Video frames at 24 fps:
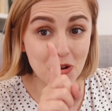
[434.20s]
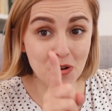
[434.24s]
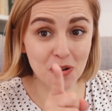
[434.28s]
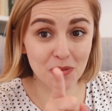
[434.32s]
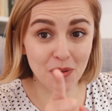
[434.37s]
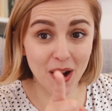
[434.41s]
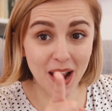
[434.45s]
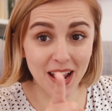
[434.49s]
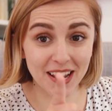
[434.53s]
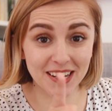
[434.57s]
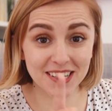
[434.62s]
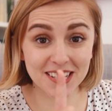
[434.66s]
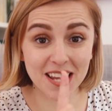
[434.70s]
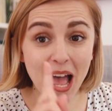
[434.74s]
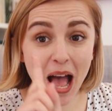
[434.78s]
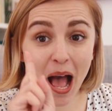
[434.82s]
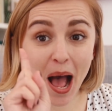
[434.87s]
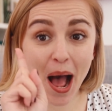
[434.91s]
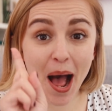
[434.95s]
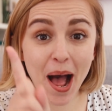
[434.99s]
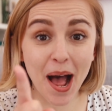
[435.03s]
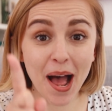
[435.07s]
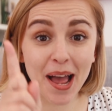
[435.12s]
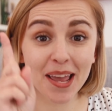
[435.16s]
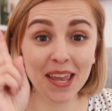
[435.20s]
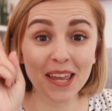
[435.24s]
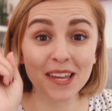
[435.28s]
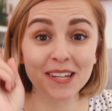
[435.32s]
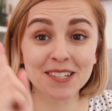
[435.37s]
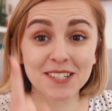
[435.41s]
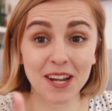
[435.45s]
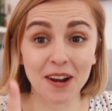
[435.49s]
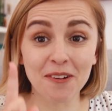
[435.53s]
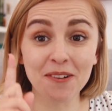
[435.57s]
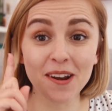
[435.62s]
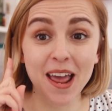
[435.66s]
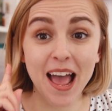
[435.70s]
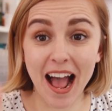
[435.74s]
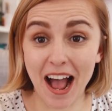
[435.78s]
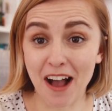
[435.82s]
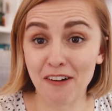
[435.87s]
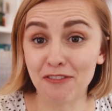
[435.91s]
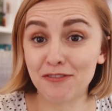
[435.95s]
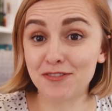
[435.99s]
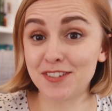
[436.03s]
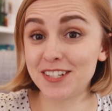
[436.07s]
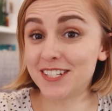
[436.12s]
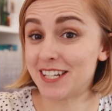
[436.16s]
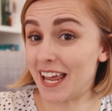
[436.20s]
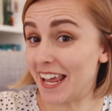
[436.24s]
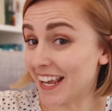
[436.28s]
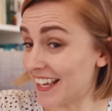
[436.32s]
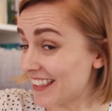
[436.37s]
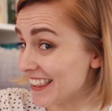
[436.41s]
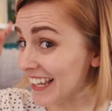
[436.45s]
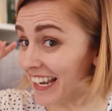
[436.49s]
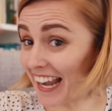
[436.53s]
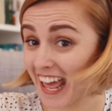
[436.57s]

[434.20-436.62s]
You're right. I don't have to take the